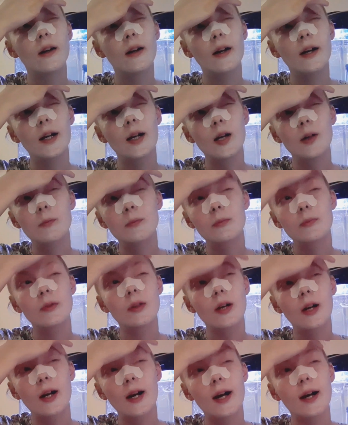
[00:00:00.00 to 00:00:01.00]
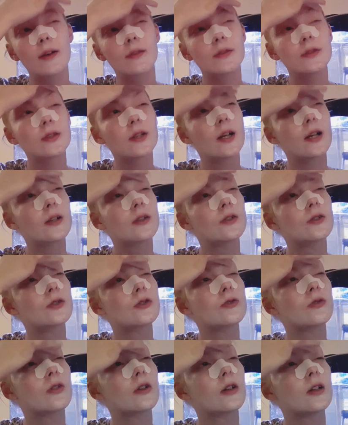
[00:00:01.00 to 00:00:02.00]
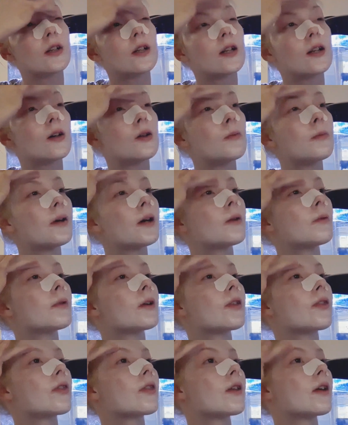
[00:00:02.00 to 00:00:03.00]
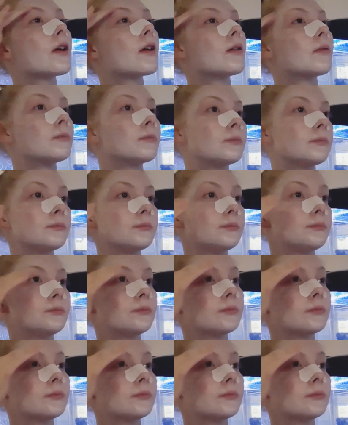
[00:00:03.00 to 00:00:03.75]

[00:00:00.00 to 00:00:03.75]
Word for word: Um, I have started to struggle a little bit with um